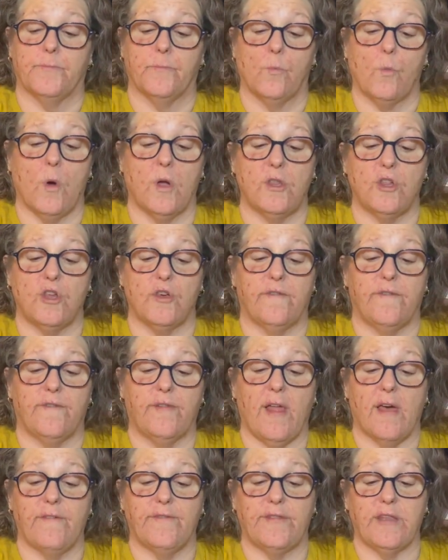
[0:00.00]
once you
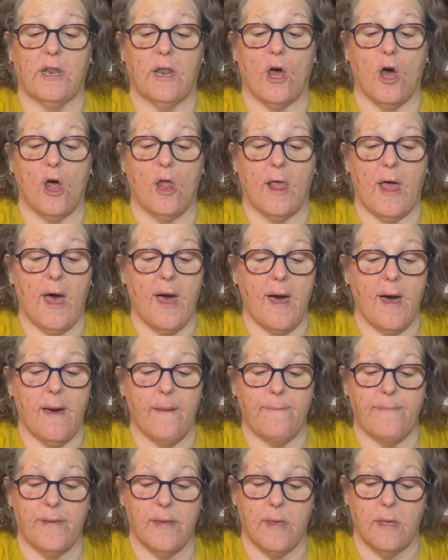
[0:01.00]
fluffed it all
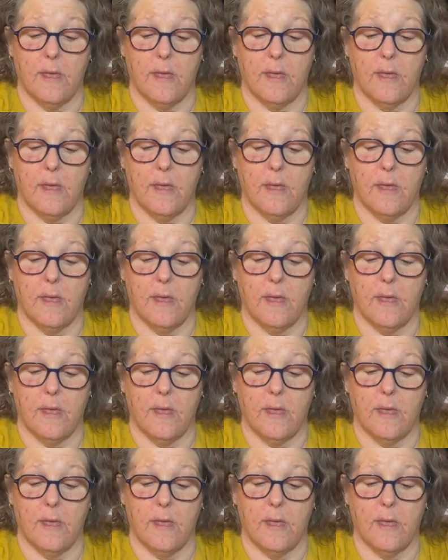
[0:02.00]
up